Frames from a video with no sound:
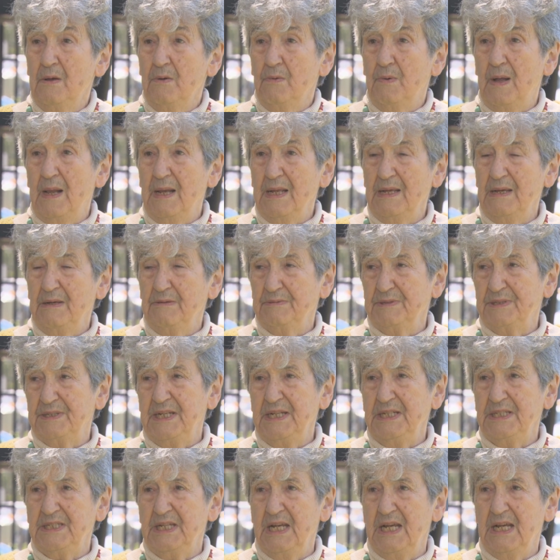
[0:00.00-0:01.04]
while he was
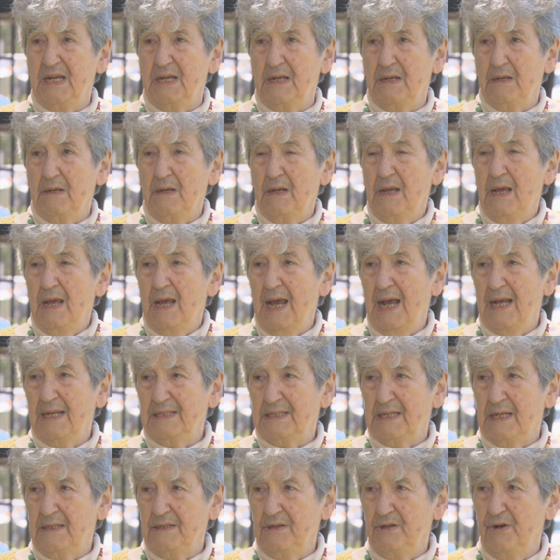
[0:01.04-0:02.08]
teaching at
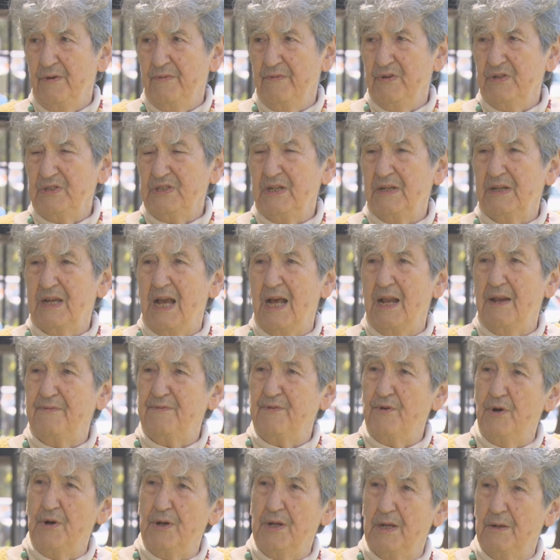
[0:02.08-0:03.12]
the University of
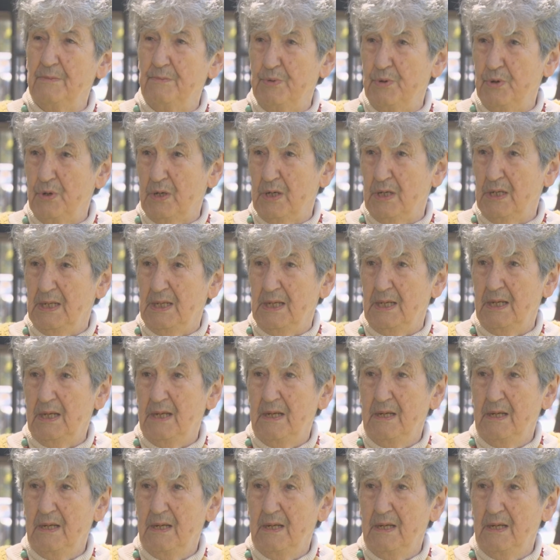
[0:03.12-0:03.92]
California in Berkeley.